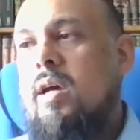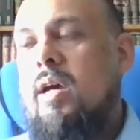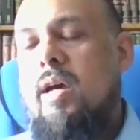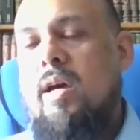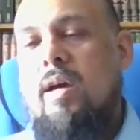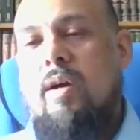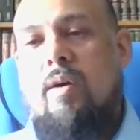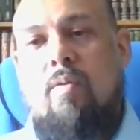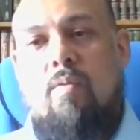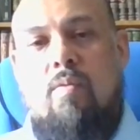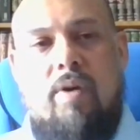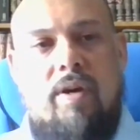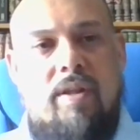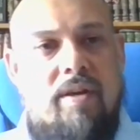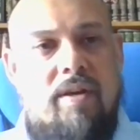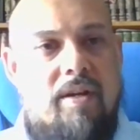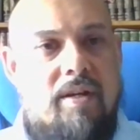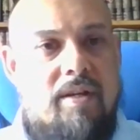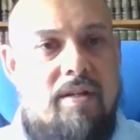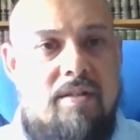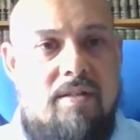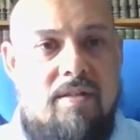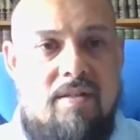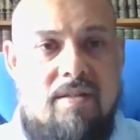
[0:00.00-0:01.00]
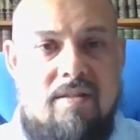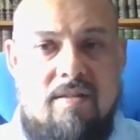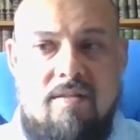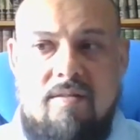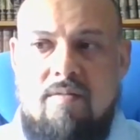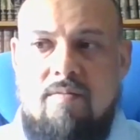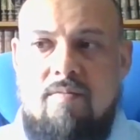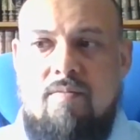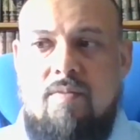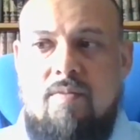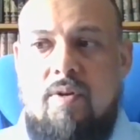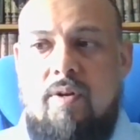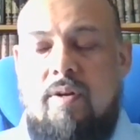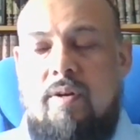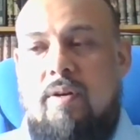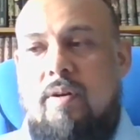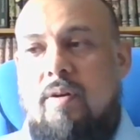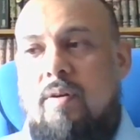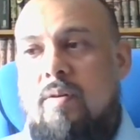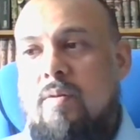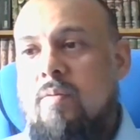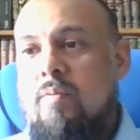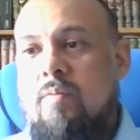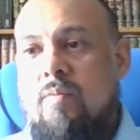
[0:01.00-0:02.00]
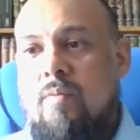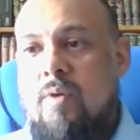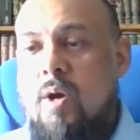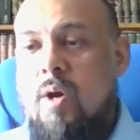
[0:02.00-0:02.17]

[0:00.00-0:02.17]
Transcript: uh, whether it's uh,